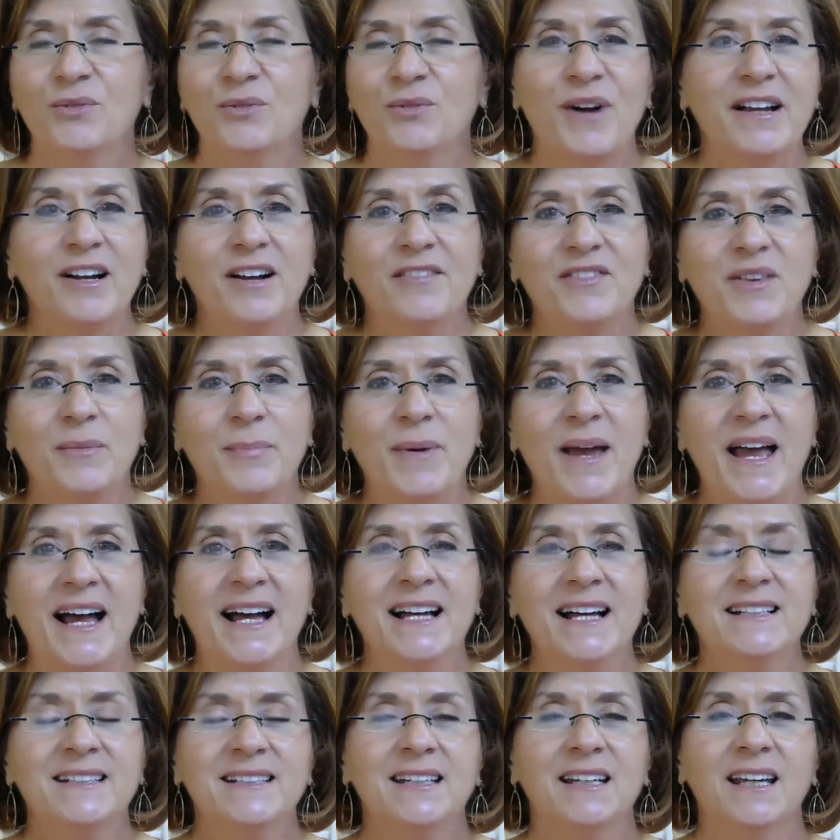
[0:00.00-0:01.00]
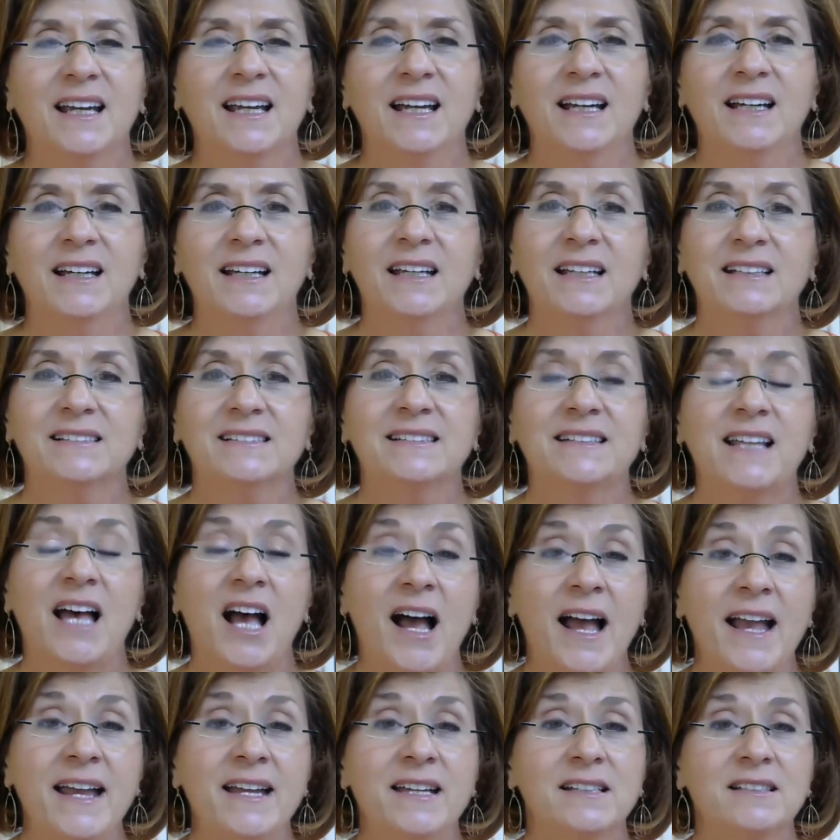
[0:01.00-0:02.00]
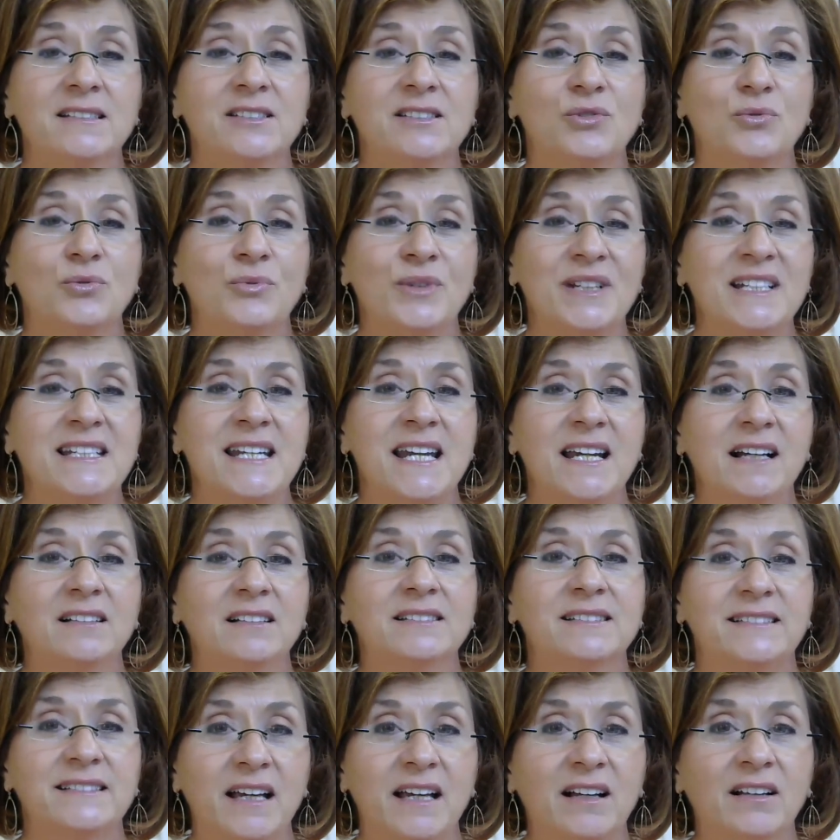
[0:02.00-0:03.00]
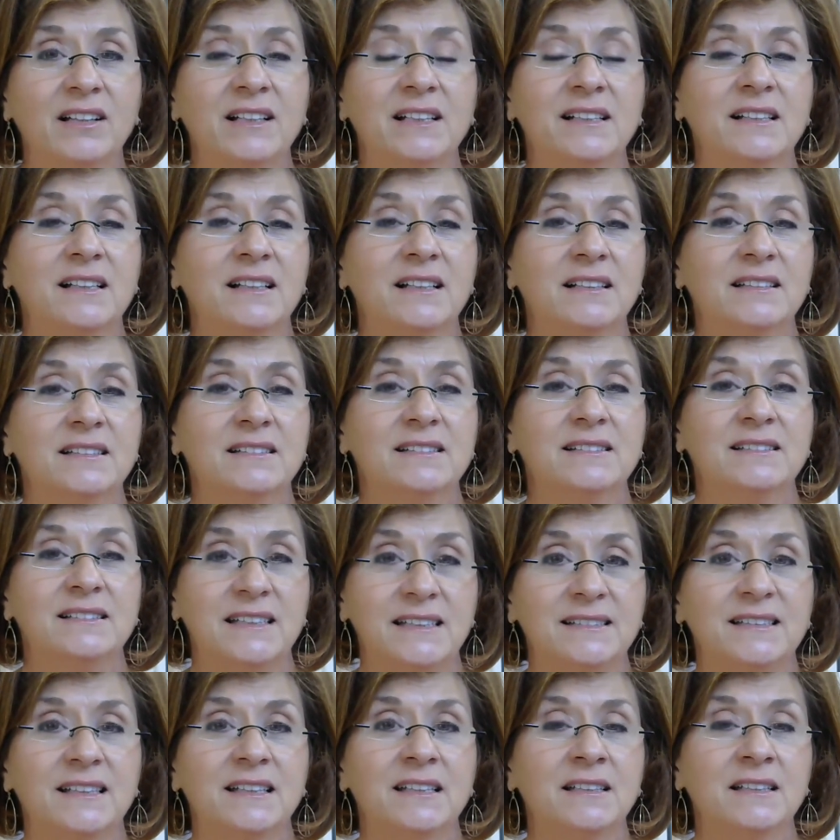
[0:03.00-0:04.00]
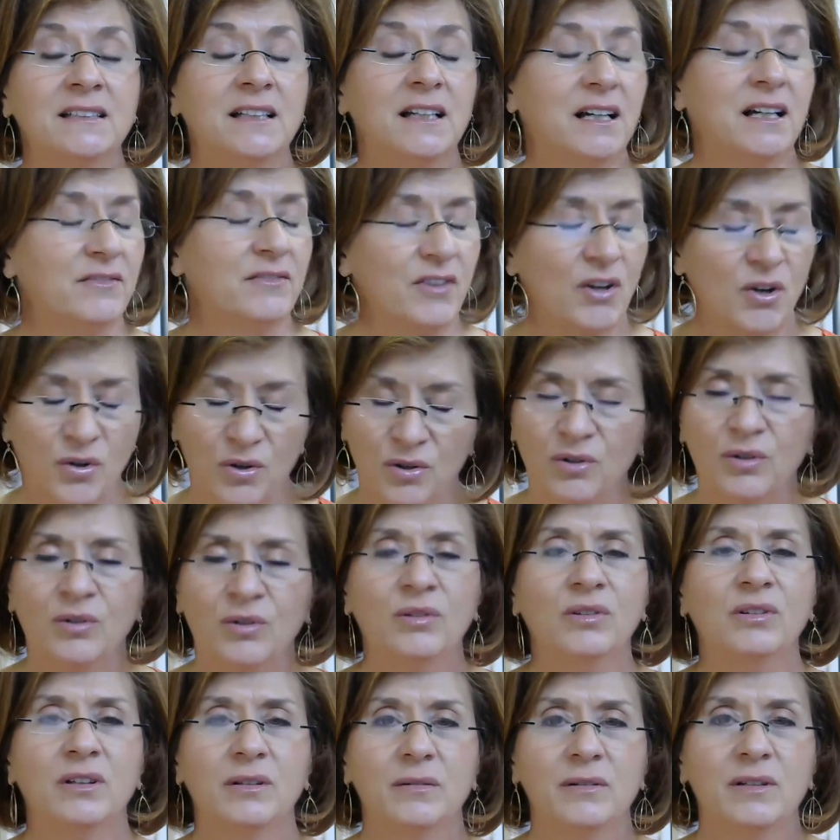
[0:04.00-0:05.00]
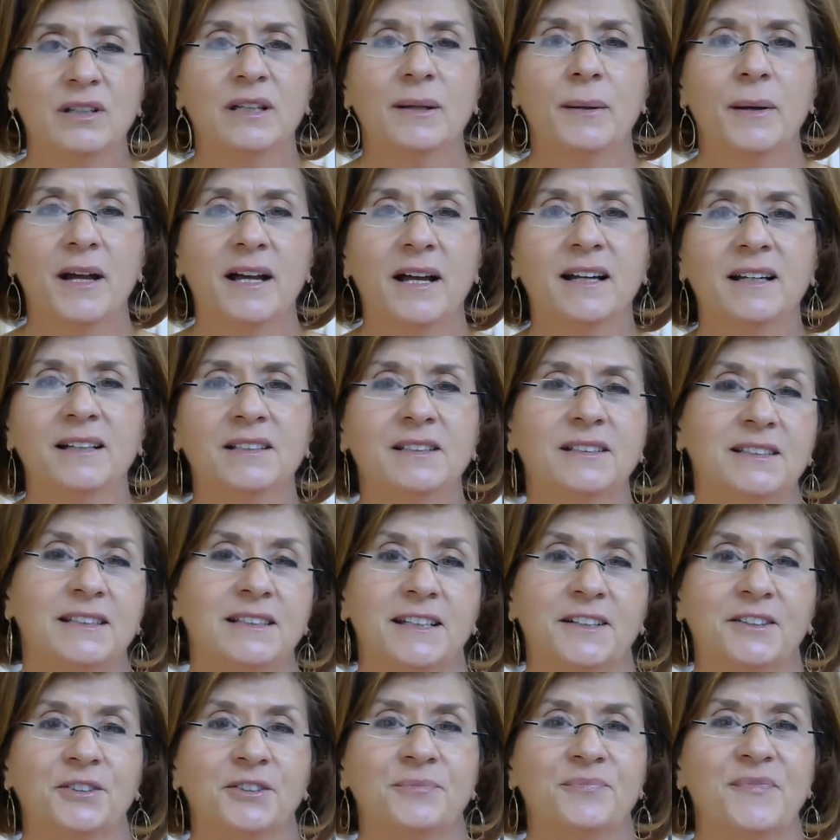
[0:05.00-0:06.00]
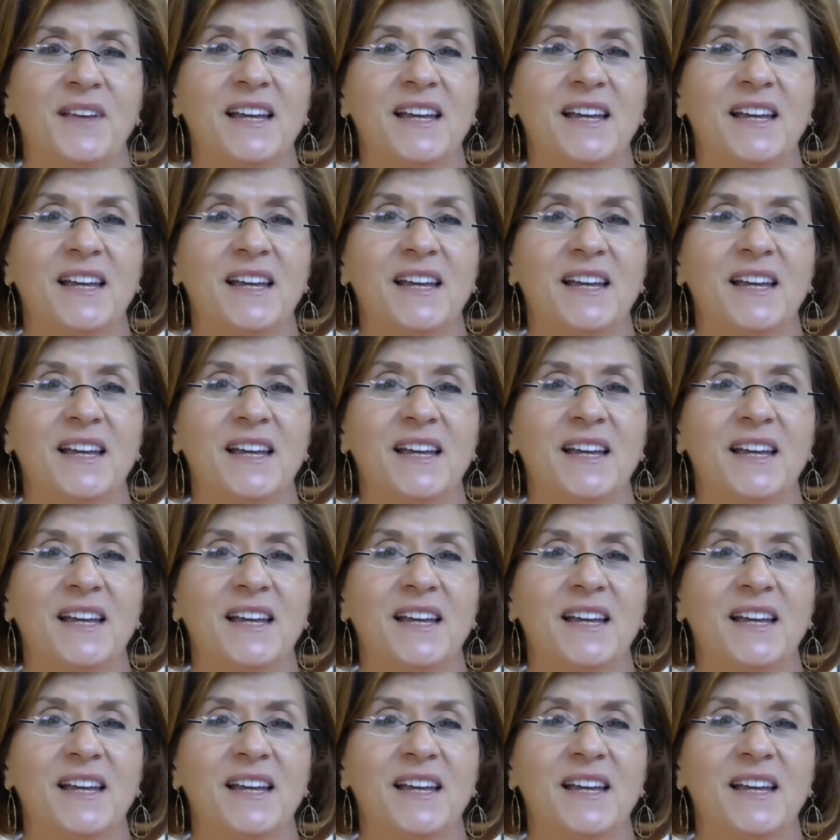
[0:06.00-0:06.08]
right off the bat, it's the highest retail selling season of the whole year.